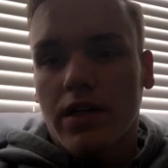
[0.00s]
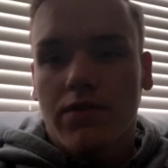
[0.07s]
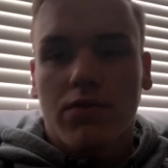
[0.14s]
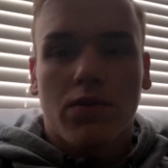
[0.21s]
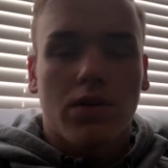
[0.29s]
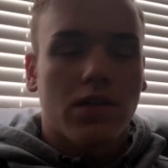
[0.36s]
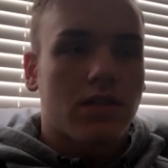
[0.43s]
an
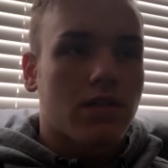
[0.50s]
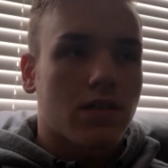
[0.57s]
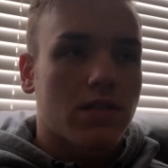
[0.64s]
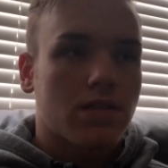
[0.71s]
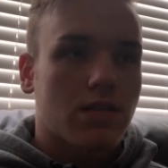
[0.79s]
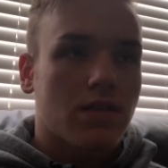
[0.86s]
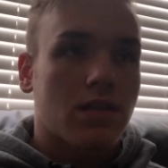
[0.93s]

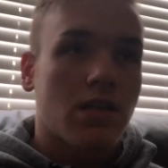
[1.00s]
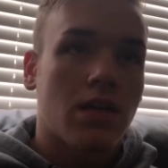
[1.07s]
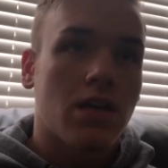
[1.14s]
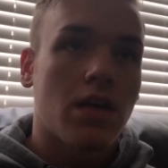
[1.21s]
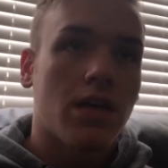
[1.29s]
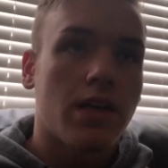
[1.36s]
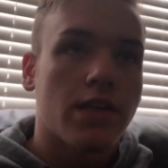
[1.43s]
E46, and
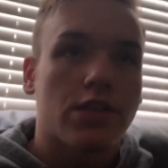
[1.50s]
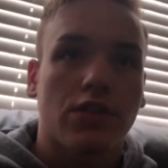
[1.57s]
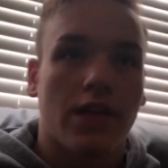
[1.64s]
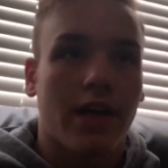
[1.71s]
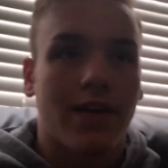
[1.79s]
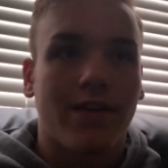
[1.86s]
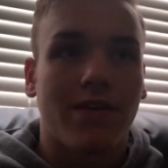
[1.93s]

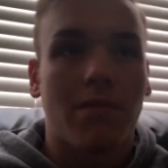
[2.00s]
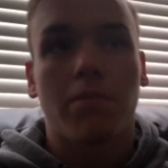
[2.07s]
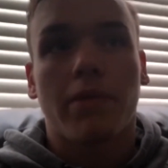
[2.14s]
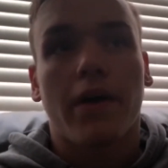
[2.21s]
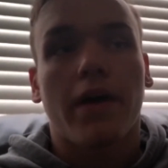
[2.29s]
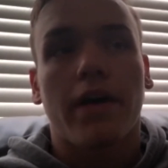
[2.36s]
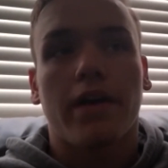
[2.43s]
initially I couldn't
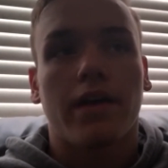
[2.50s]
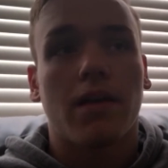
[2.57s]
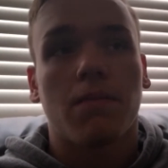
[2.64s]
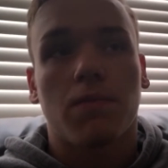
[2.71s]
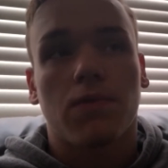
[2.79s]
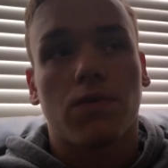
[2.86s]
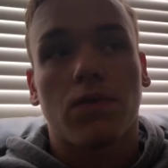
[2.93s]
buy
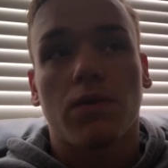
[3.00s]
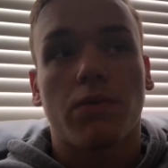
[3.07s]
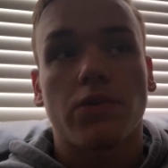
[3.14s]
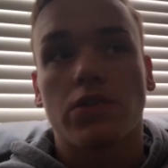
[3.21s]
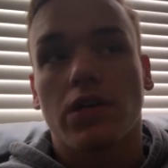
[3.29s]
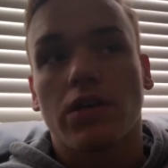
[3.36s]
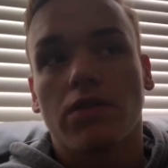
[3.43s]
an M3,
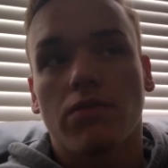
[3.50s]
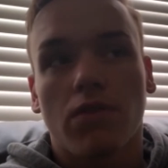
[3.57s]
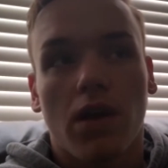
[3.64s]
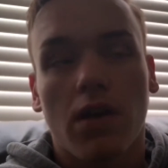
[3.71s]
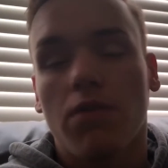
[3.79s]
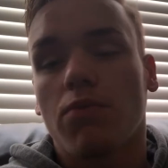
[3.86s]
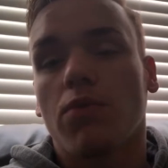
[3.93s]
which
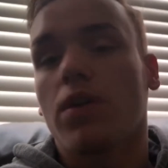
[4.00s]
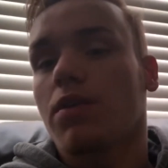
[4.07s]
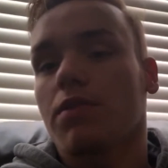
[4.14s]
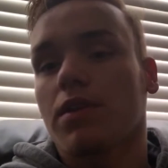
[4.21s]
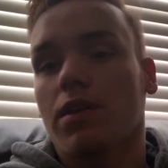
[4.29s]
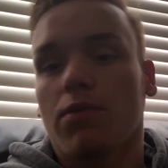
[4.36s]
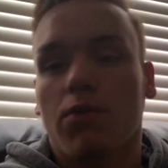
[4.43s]
what I
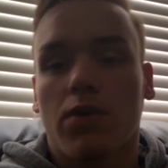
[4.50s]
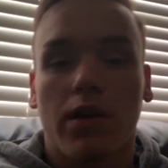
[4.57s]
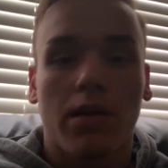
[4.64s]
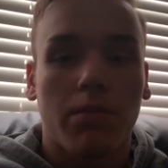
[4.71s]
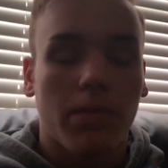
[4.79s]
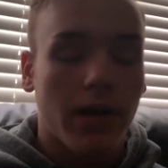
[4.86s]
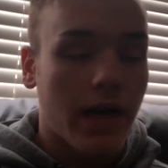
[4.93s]
really
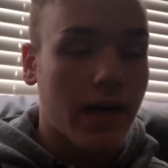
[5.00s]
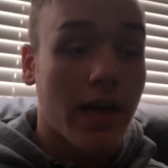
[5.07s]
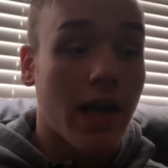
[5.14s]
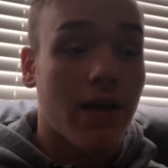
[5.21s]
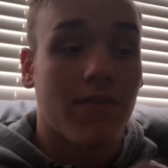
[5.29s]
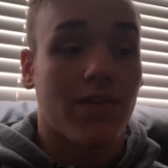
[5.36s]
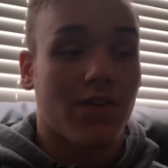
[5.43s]
wanted, but I didn't
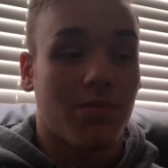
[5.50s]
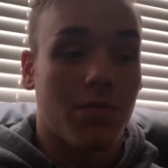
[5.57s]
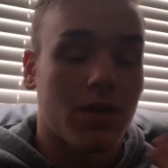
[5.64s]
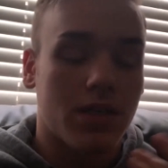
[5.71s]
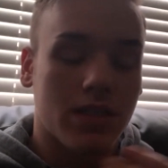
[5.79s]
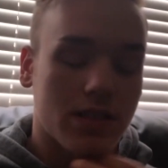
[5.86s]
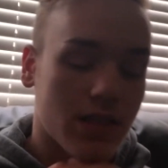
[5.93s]
have enough
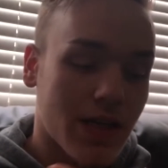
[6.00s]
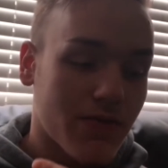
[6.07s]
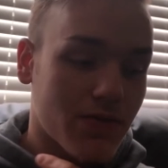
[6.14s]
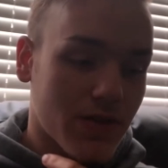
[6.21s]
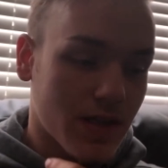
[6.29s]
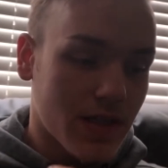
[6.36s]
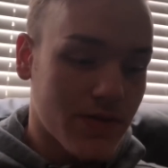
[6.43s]
money
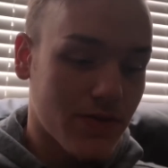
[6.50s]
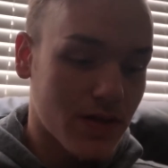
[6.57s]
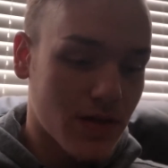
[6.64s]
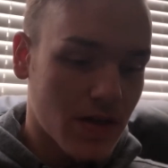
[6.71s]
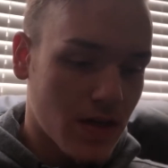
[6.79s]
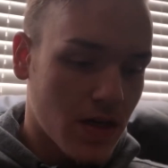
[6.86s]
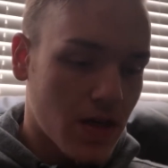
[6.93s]
saved to
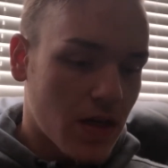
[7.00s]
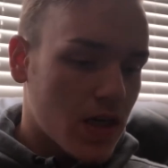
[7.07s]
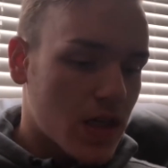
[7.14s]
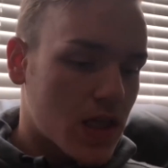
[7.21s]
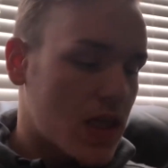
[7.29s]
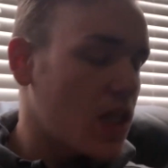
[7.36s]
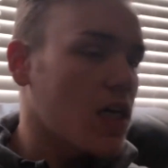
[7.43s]
even
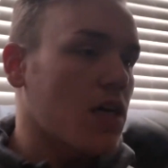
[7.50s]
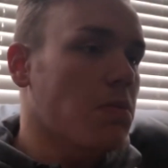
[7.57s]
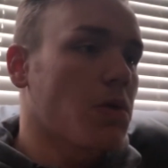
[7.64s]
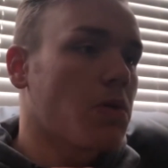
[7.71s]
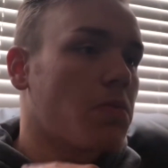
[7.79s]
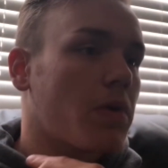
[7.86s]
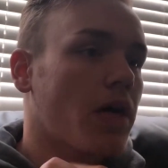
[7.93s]
think
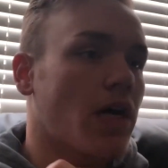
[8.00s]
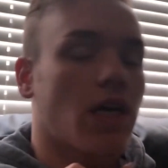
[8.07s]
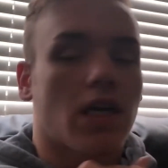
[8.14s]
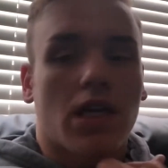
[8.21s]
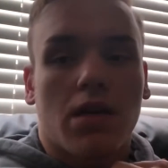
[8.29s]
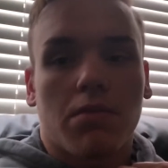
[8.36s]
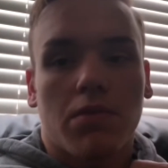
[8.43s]
about
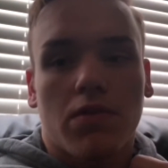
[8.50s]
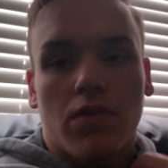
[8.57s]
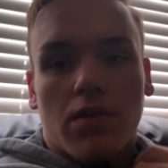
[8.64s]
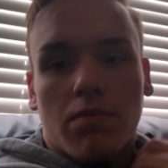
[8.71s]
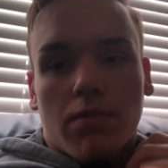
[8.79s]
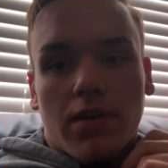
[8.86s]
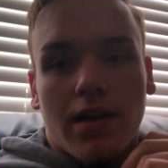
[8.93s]
buying an
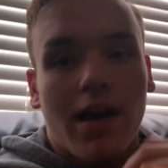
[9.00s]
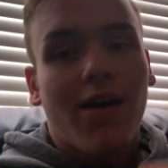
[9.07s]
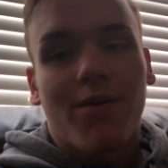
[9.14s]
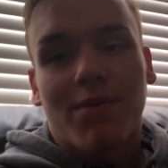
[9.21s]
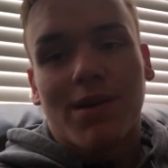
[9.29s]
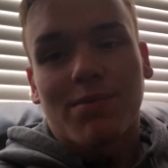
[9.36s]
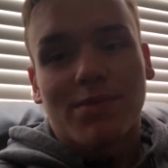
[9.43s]
M3. But now I'm in a